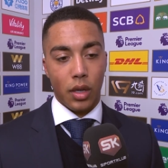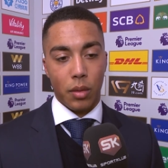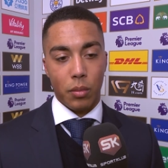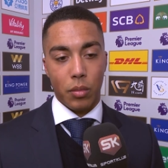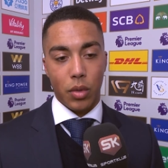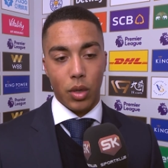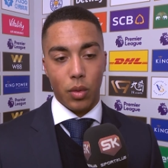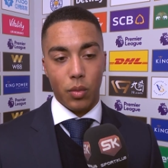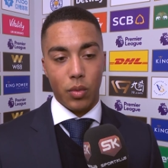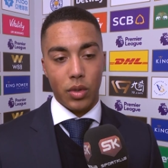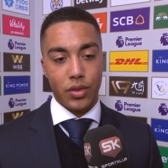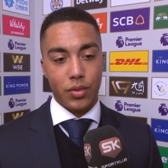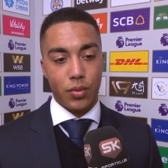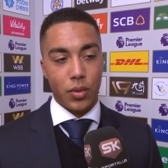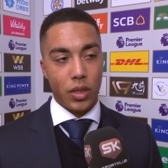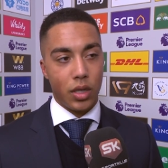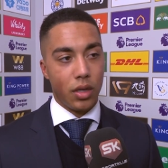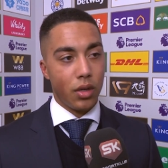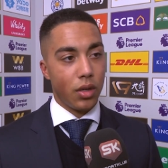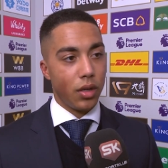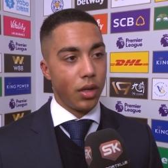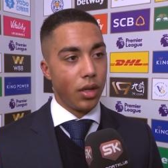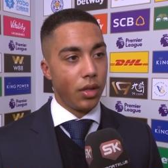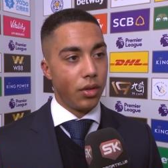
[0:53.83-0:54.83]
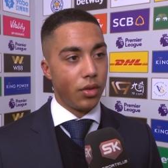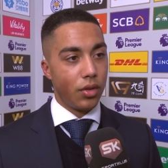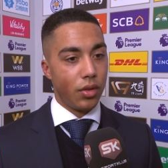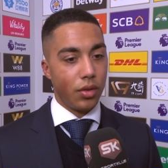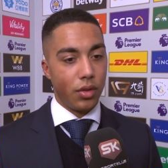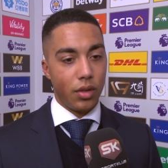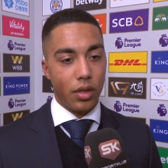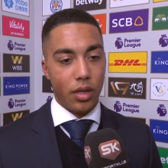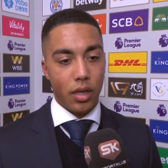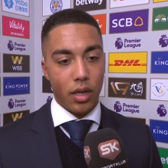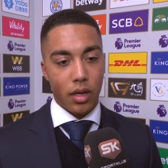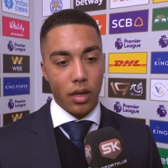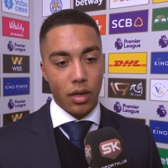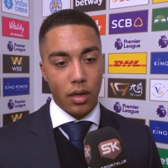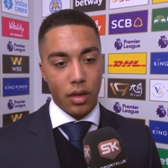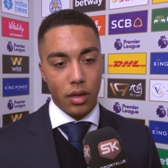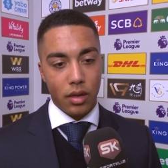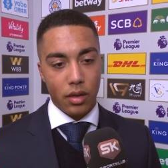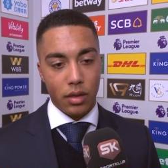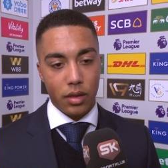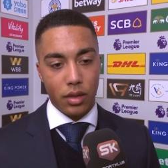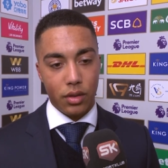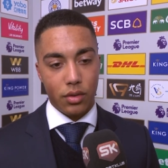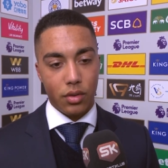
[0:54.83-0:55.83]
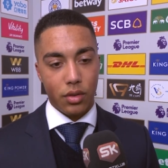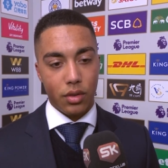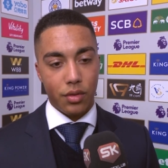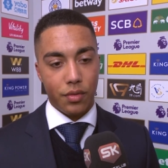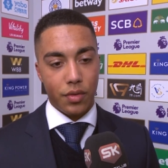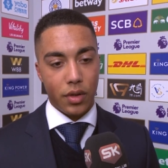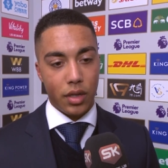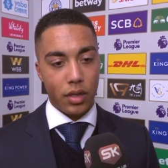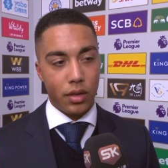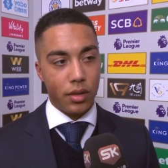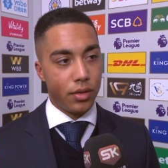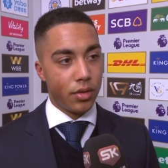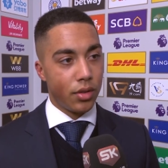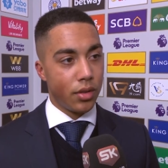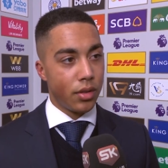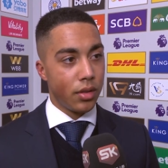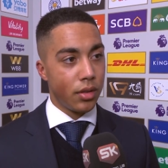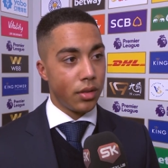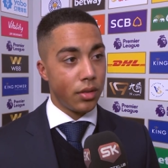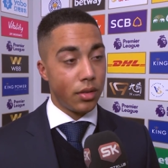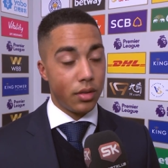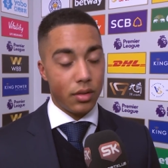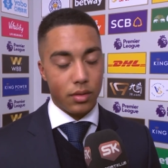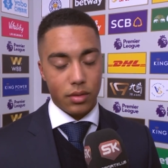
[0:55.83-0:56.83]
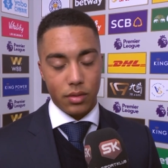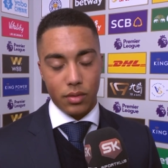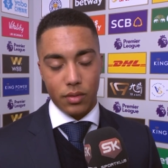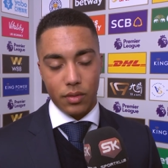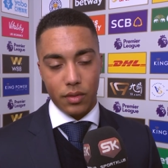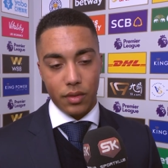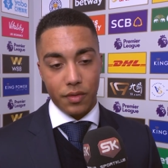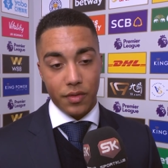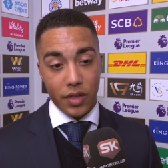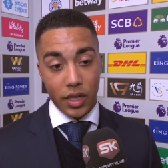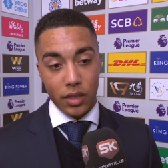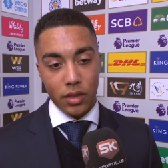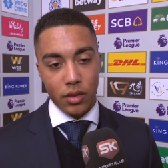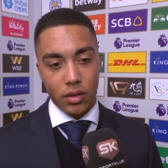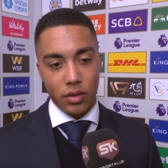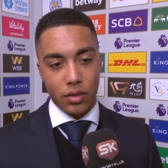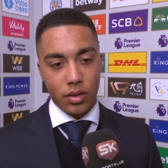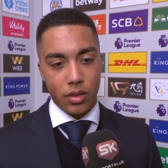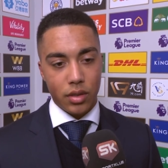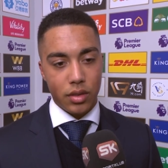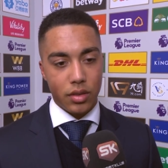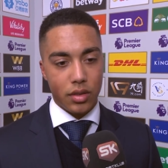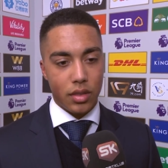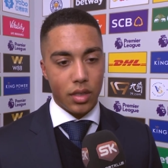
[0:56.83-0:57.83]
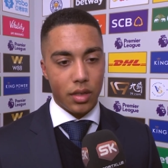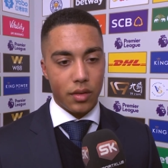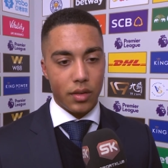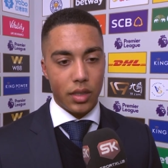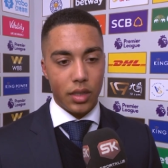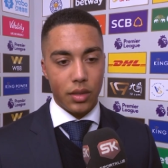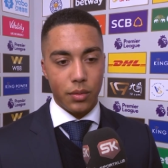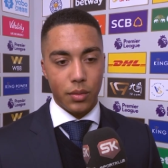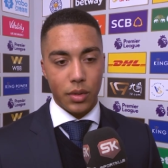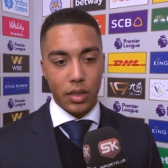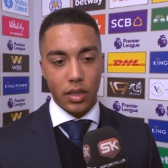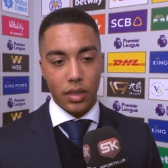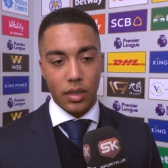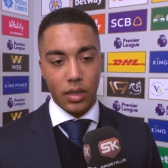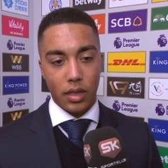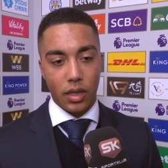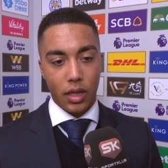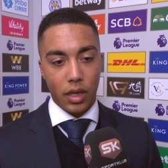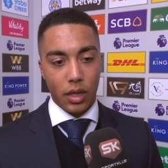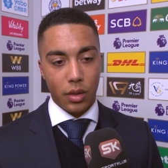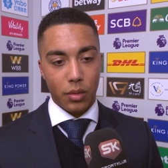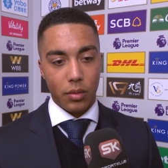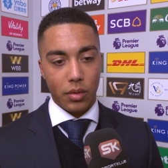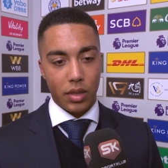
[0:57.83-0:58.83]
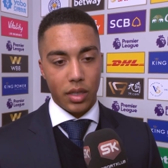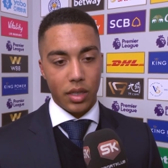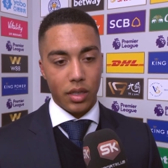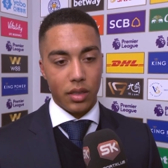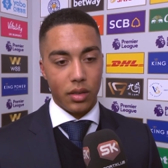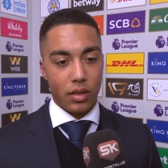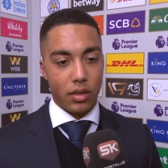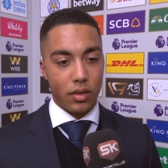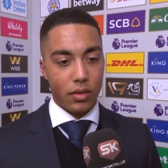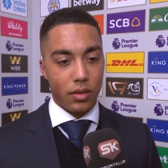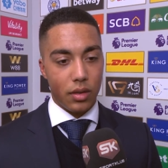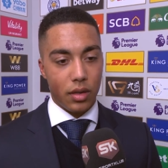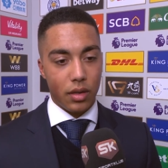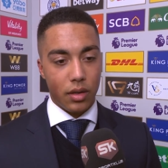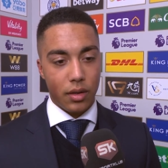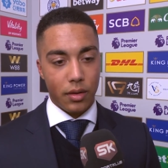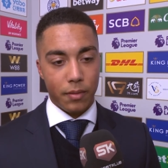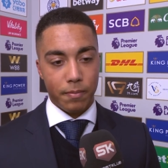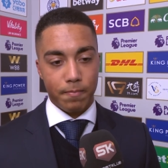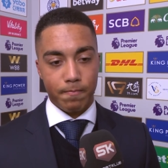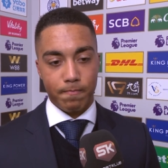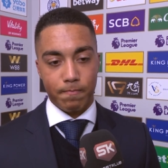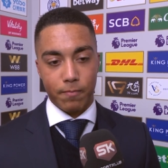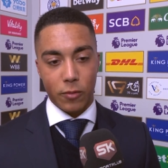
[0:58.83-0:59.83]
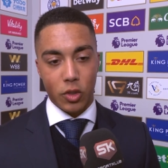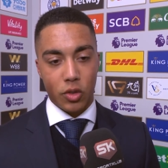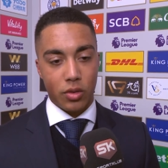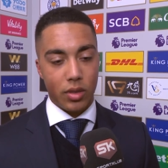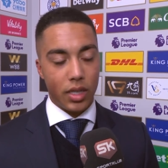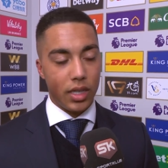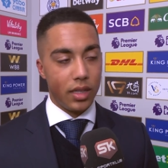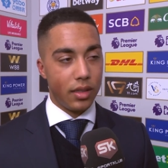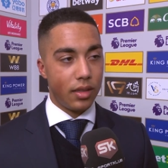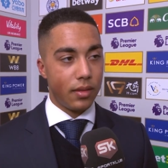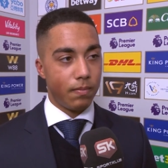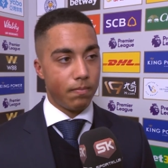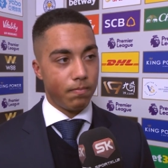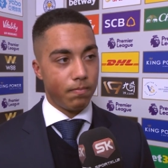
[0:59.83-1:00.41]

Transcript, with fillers: But once we got into the uh, into the final third, final third, sorry, we we didn't um, create